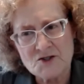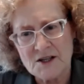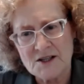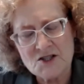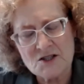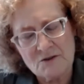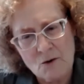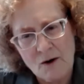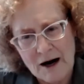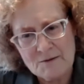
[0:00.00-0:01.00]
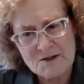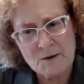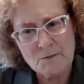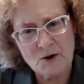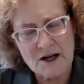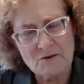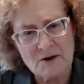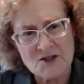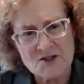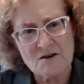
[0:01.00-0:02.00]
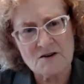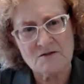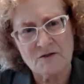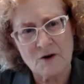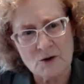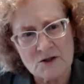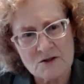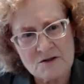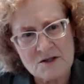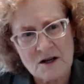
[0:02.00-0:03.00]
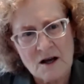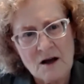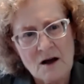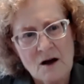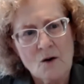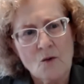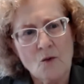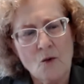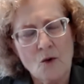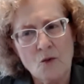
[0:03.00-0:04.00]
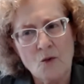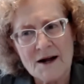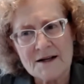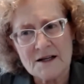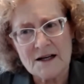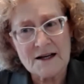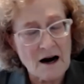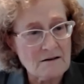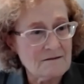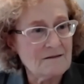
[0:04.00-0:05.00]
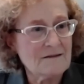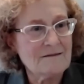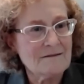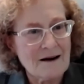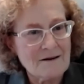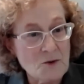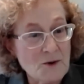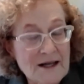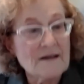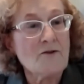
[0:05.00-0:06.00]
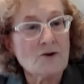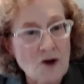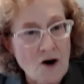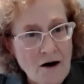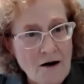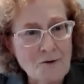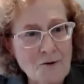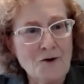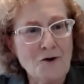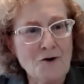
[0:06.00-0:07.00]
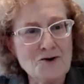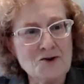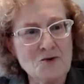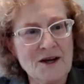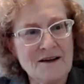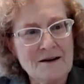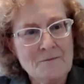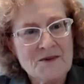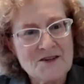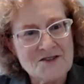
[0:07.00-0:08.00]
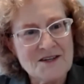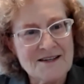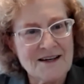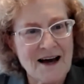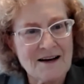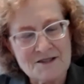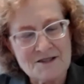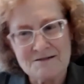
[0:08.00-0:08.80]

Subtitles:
additional requirements be put on registrars of voters? What do we need another law, or do we just need to kind of